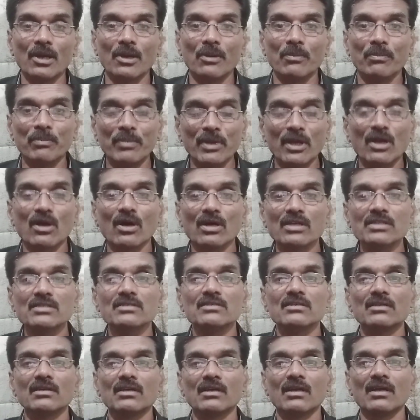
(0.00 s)
because
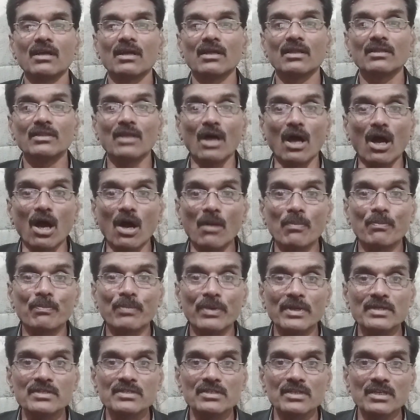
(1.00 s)
the
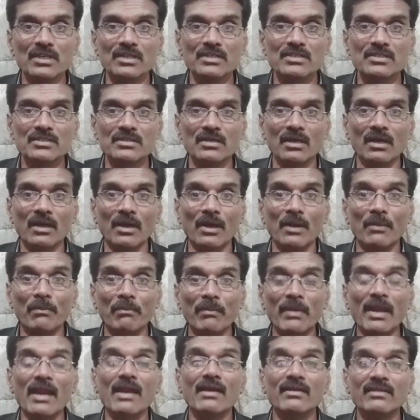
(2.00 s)
oppressors
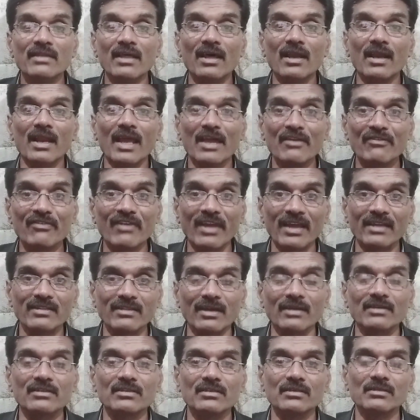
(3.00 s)
made their life like
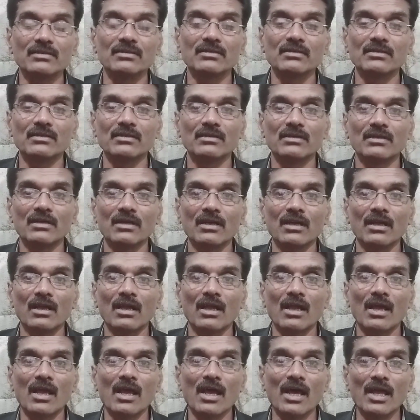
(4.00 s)
that.
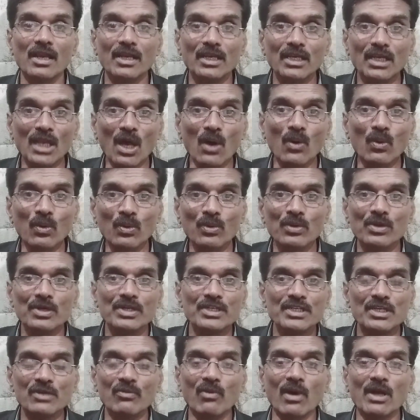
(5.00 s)
Now
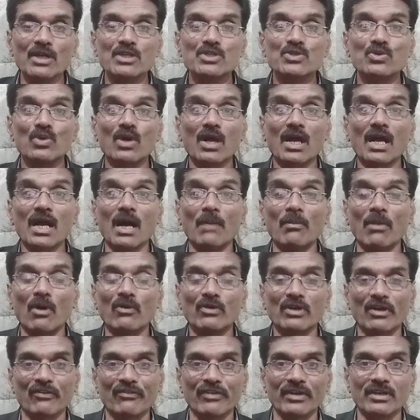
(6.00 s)
she wants to come out
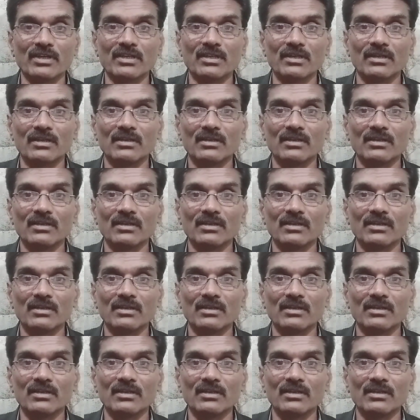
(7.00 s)
of it.